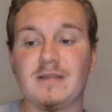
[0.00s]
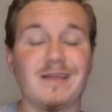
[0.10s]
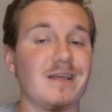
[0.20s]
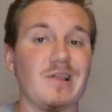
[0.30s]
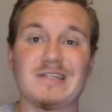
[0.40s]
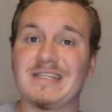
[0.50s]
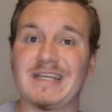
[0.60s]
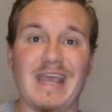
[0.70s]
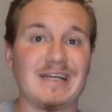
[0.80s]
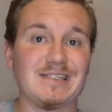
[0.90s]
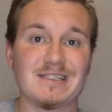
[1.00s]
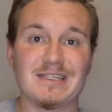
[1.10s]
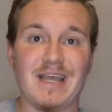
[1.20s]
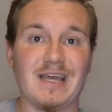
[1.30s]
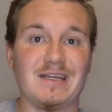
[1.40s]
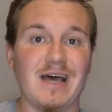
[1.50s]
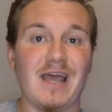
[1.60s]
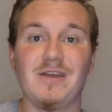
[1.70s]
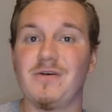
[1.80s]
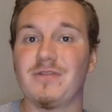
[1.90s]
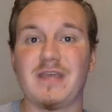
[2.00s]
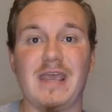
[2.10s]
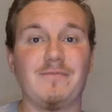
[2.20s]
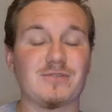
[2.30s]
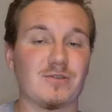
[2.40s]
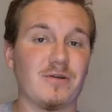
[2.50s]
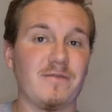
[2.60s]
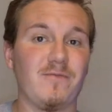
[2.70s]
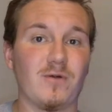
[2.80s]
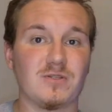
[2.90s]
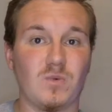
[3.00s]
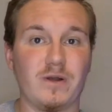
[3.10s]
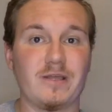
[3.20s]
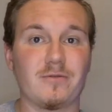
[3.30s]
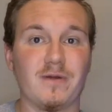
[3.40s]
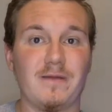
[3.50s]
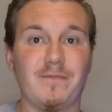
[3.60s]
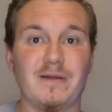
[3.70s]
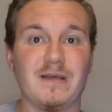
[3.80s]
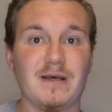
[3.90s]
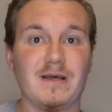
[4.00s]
Then they lost to Kansas. And I know the game was 34-23, but